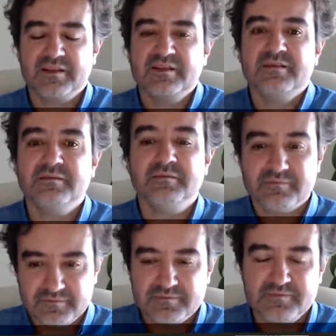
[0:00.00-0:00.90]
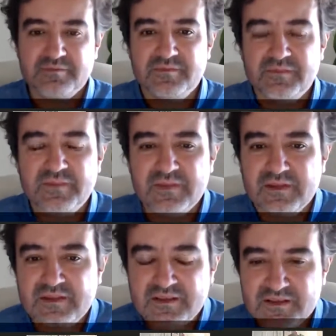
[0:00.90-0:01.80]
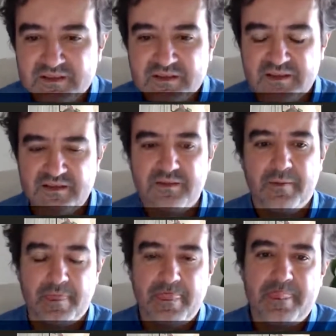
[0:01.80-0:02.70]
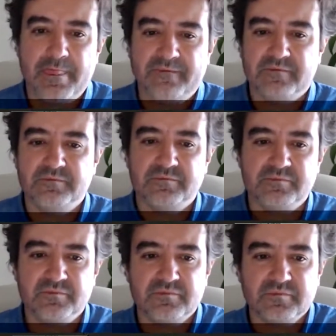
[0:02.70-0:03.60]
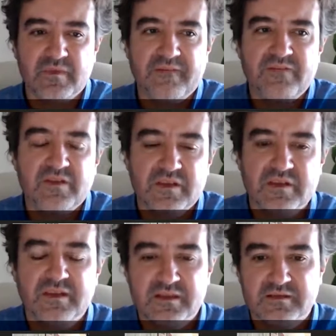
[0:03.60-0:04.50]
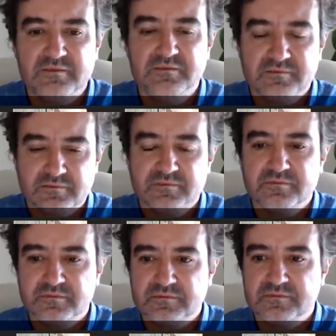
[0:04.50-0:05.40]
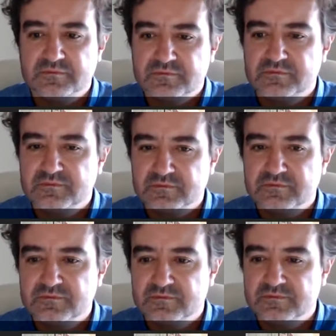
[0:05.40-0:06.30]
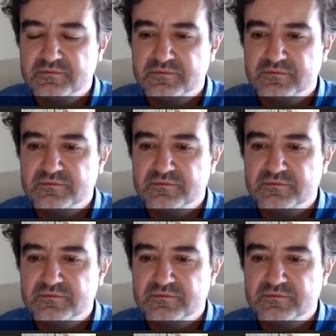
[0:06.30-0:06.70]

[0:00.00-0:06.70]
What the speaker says: Right, they get very enthusiastic, and this is going back to, and that's why we still need a lot of work.